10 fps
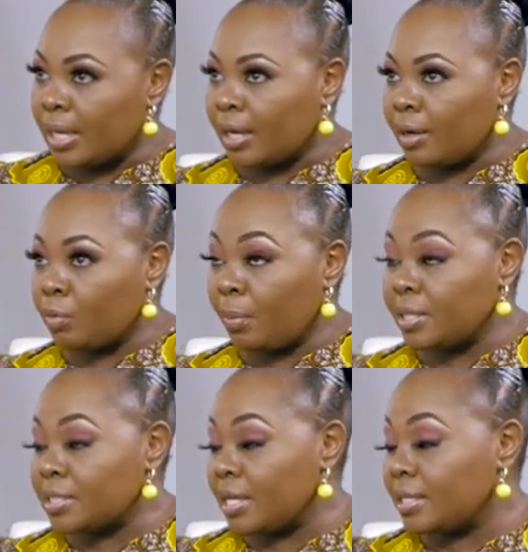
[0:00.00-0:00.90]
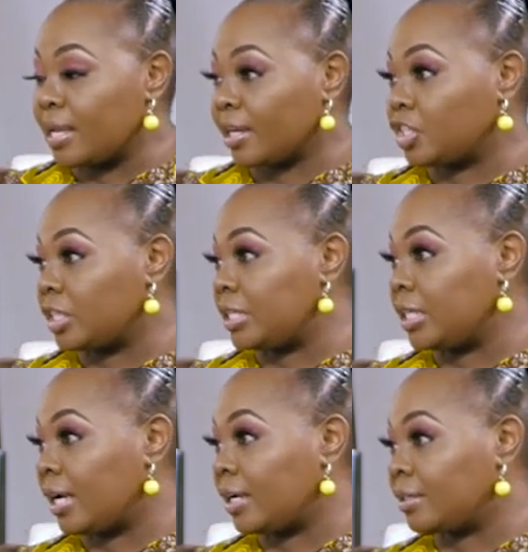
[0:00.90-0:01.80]
Women's Day is actually
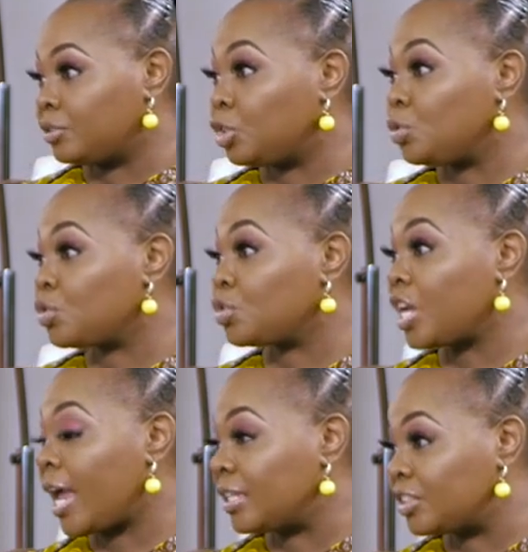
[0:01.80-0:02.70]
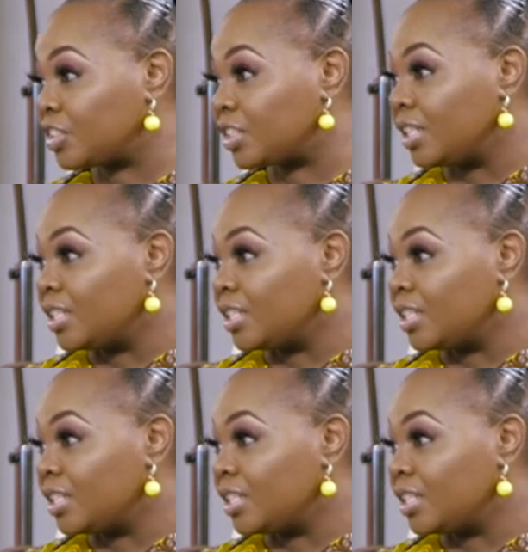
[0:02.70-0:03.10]
choose to challenge.